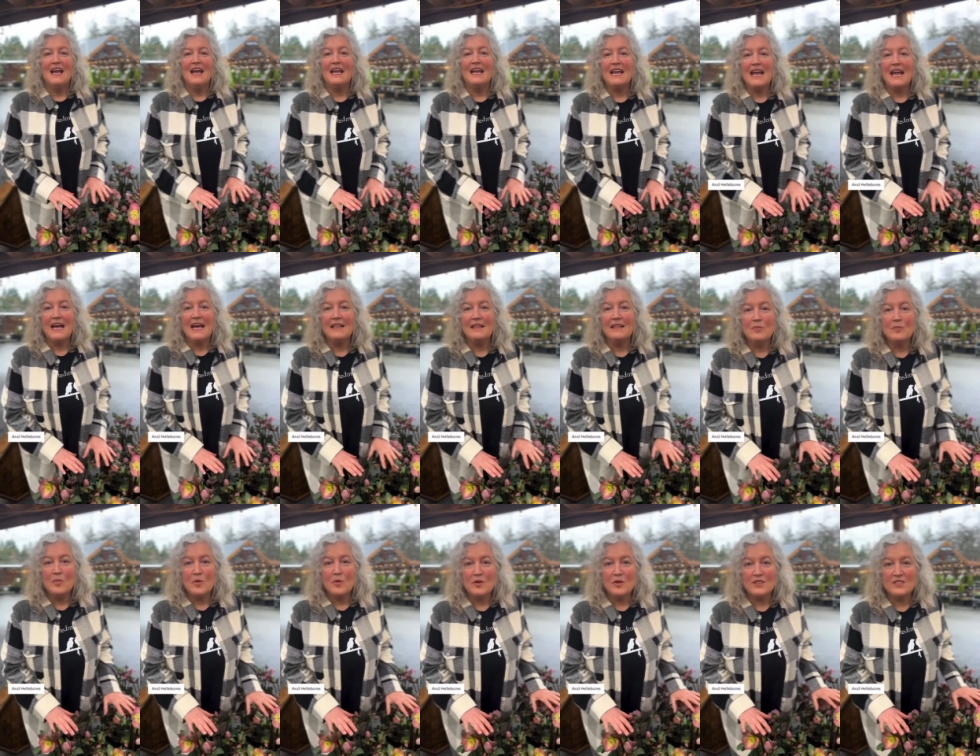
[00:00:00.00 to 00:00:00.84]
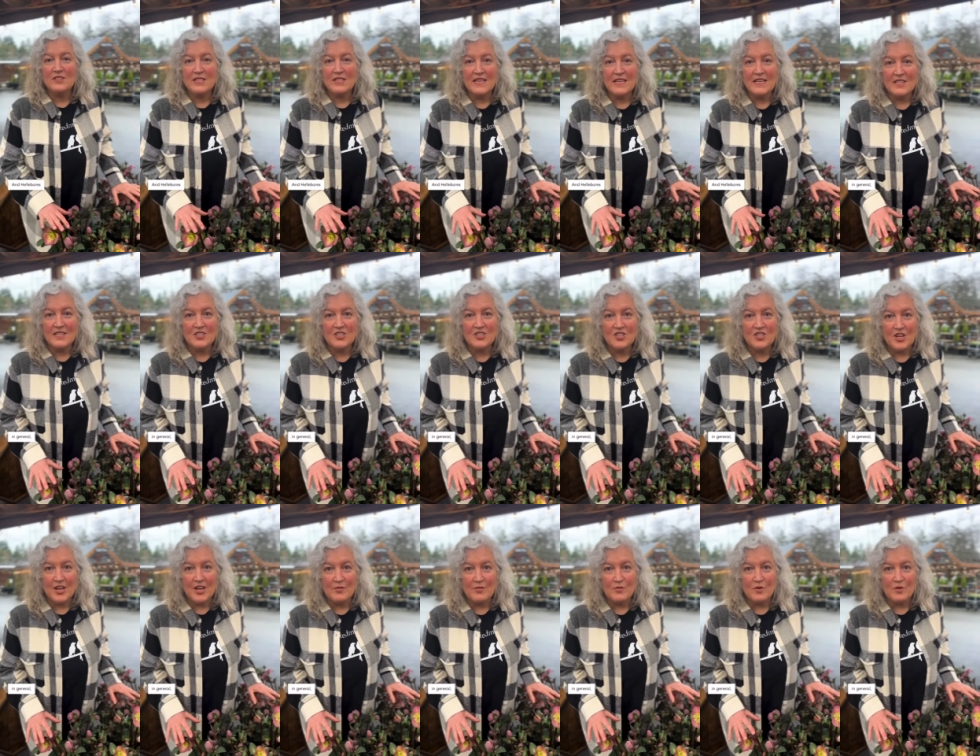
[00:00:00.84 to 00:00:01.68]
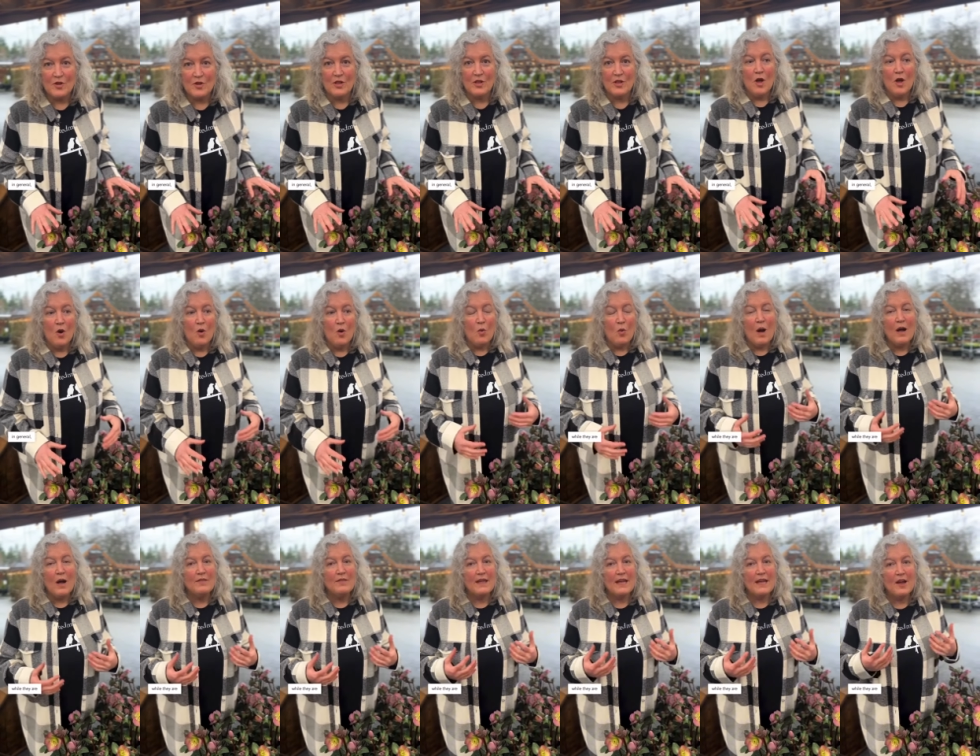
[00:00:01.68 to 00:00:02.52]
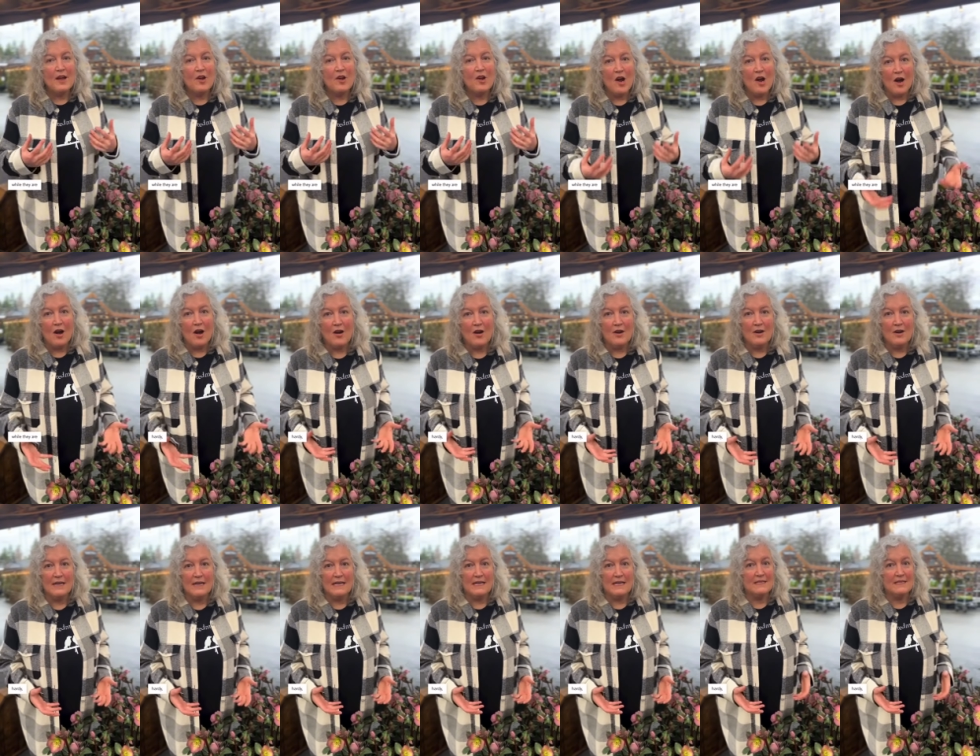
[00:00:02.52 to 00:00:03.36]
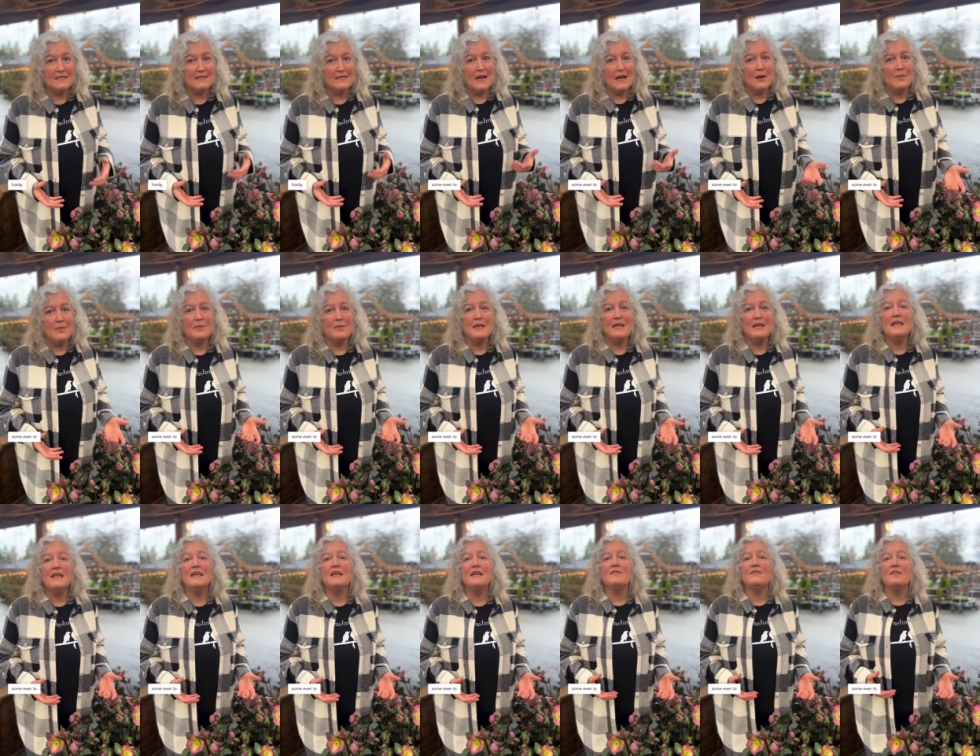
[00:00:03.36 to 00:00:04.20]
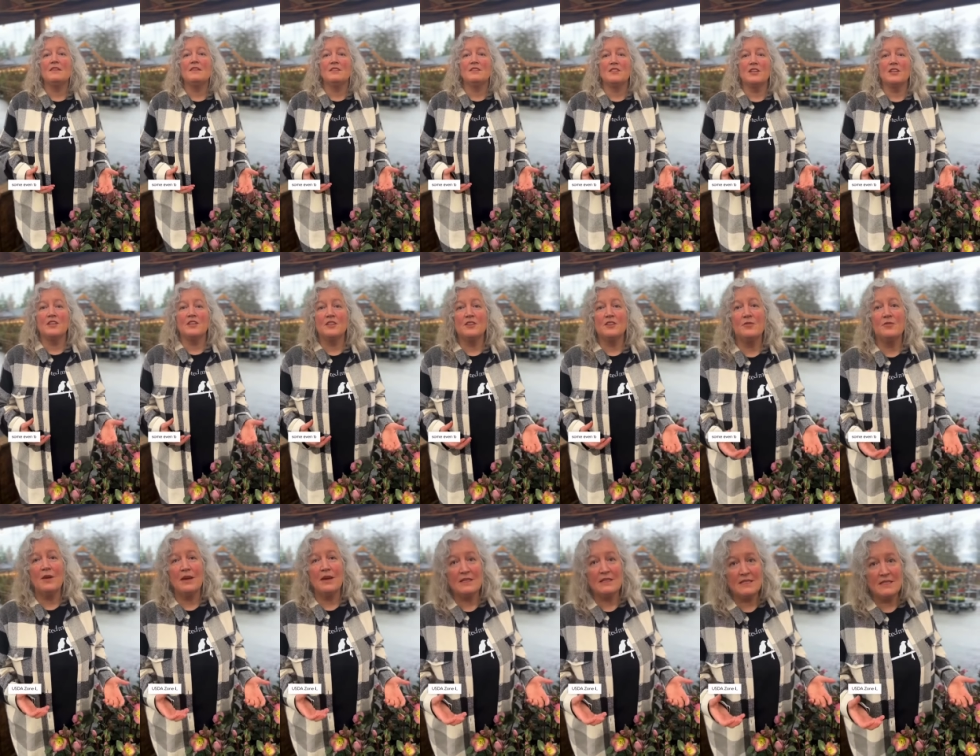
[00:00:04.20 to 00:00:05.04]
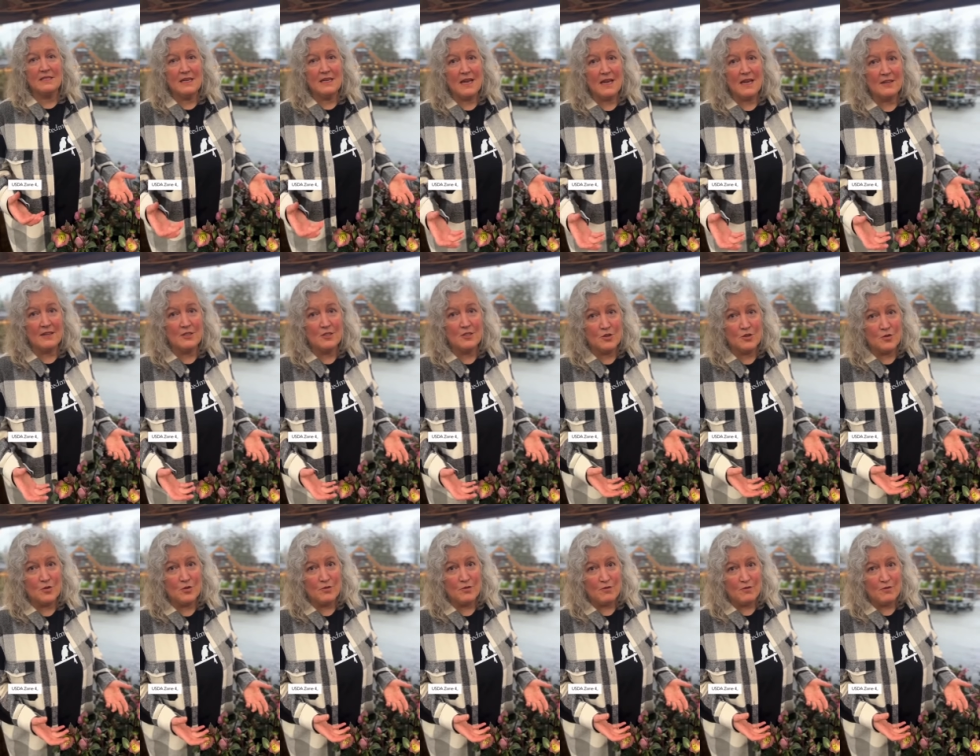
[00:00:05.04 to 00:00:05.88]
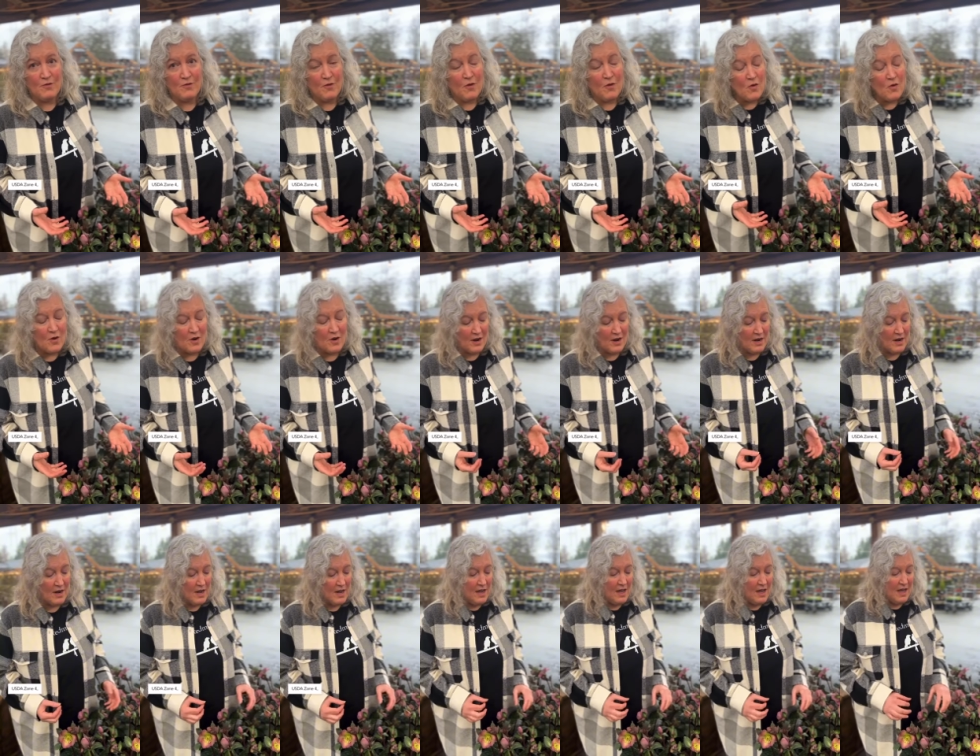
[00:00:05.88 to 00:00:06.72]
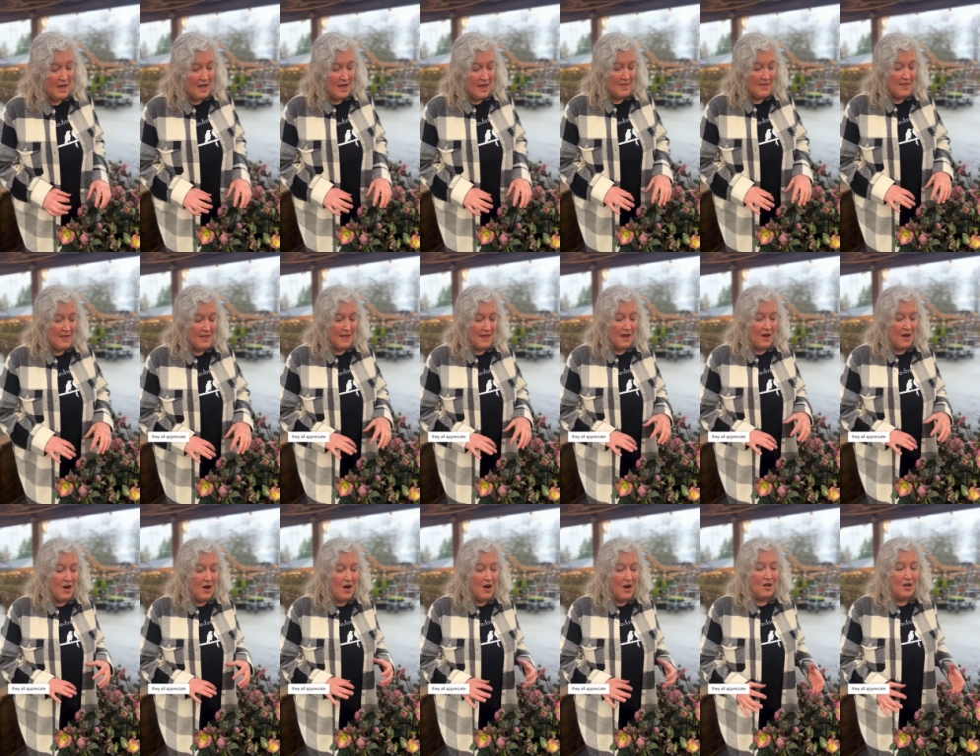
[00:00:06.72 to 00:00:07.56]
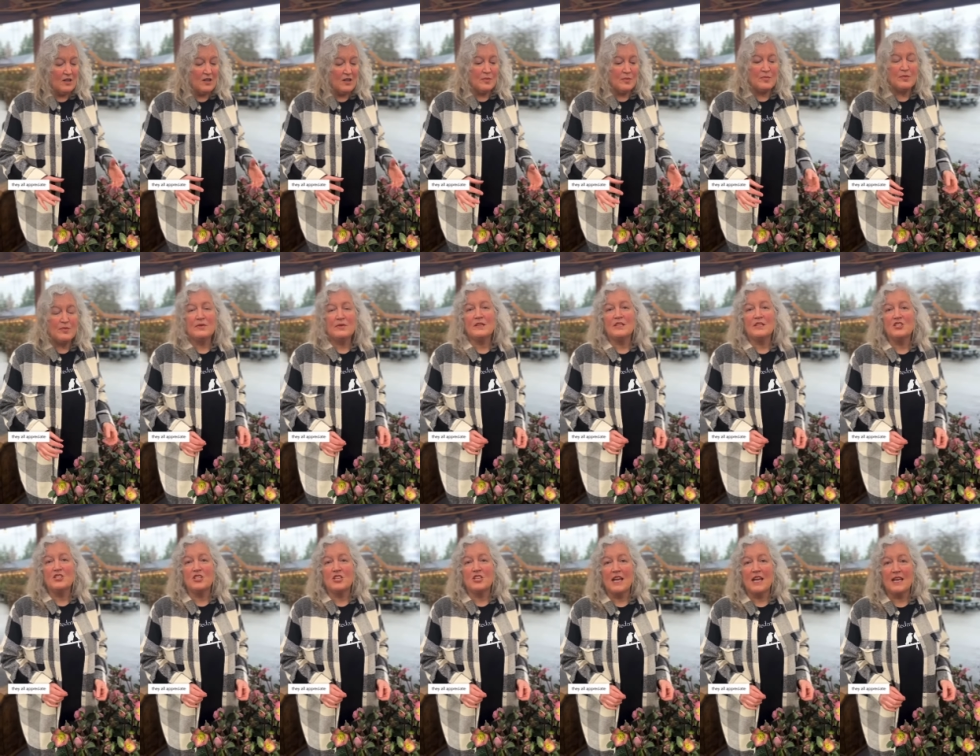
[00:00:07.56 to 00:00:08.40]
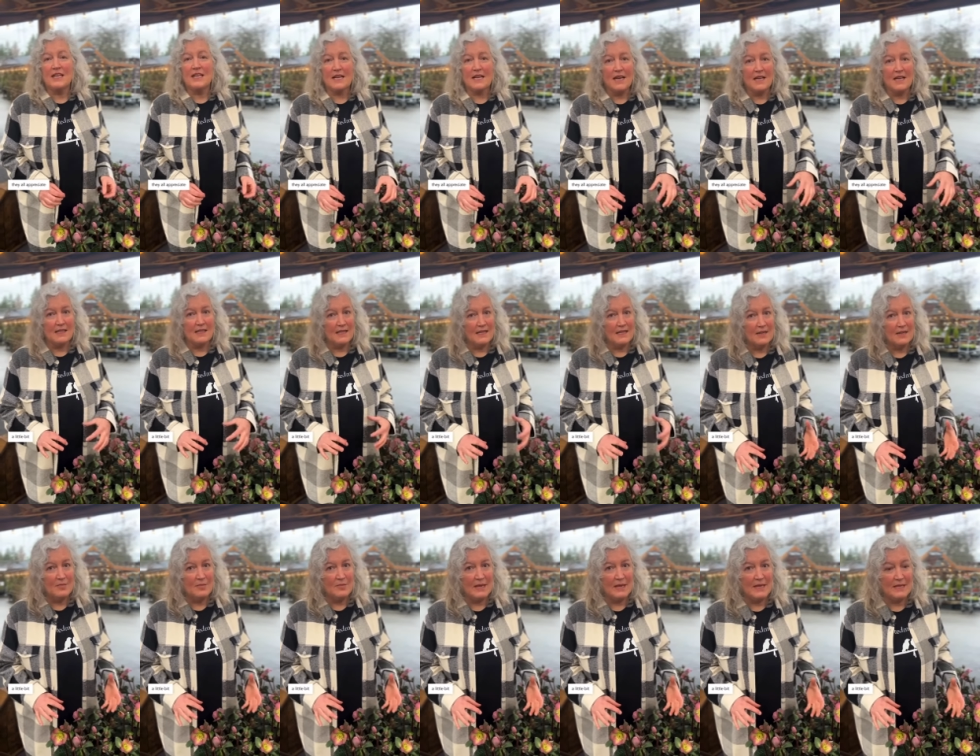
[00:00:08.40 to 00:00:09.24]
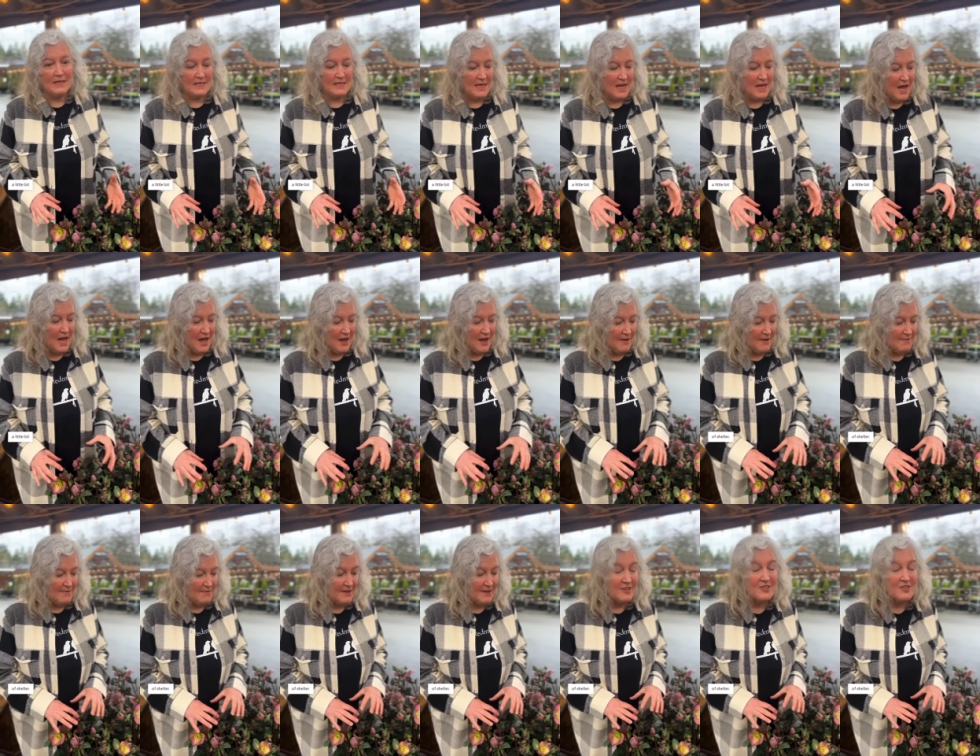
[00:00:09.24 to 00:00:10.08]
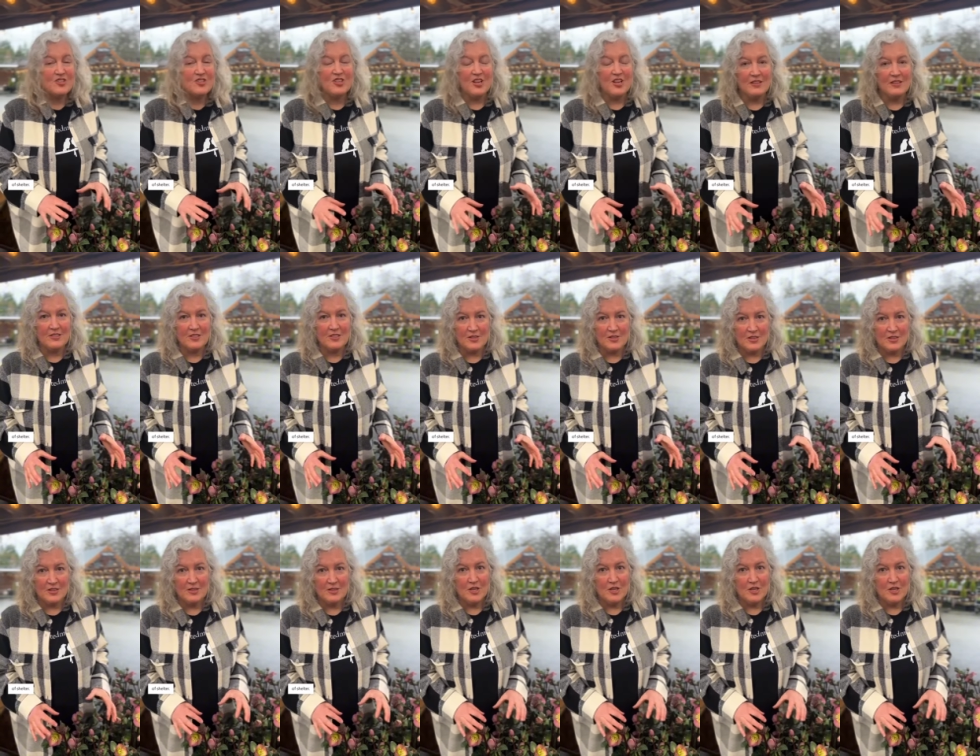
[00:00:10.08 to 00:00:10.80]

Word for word: And hellebores in general, while they are hardy, some even to USDA zone 4, they all appreciate a little bit of shelter.